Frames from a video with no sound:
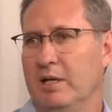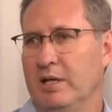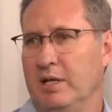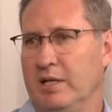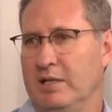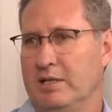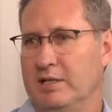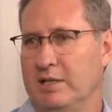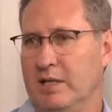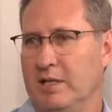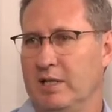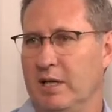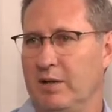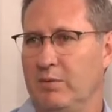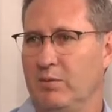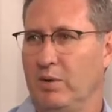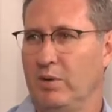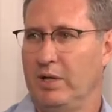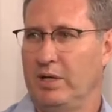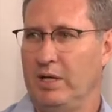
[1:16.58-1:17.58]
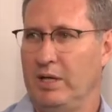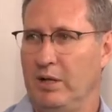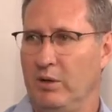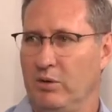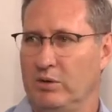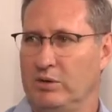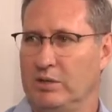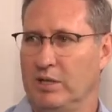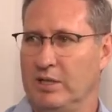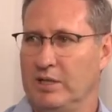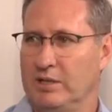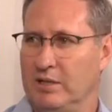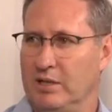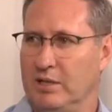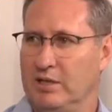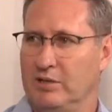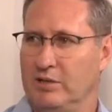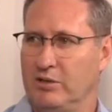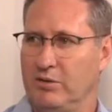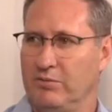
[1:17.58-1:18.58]
he said that when he looked at his
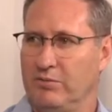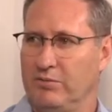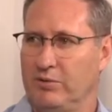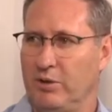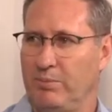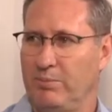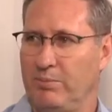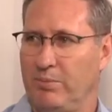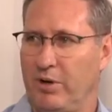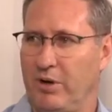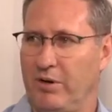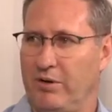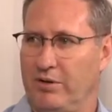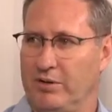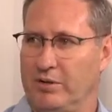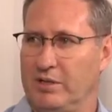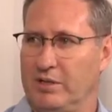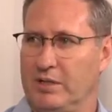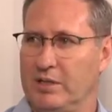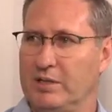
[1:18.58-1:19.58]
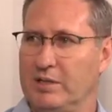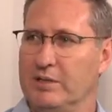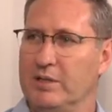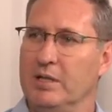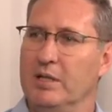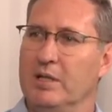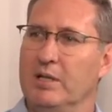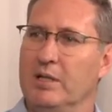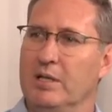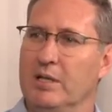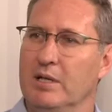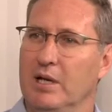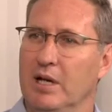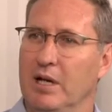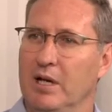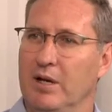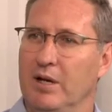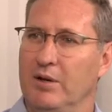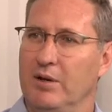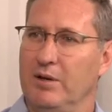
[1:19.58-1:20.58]
list of top priorities
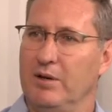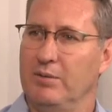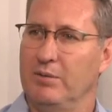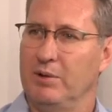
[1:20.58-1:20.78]
uh,